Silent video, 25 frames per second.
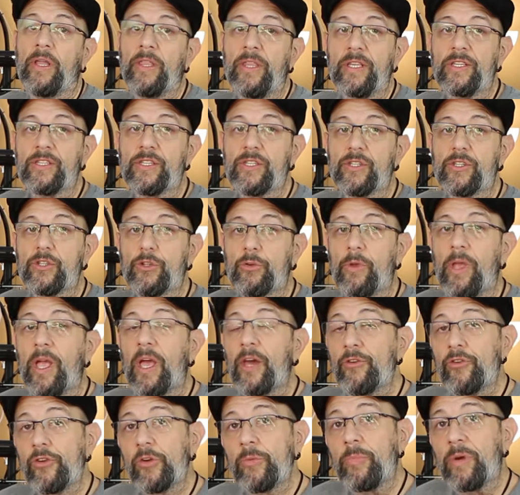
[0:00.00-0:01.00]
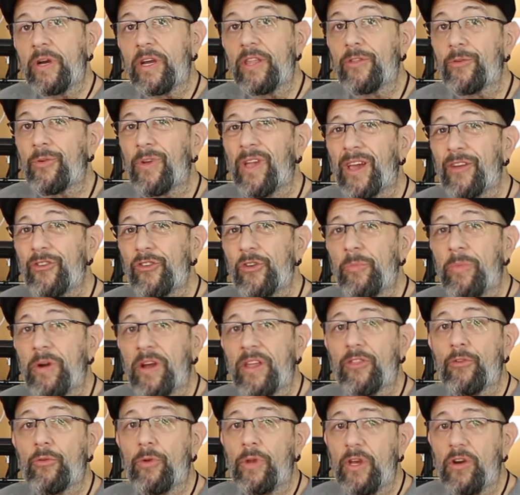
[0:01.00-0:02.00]
on this is 300 by 300
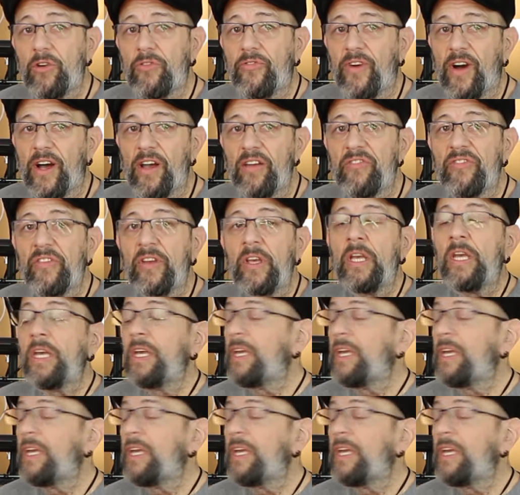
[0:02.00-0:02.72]
by 305.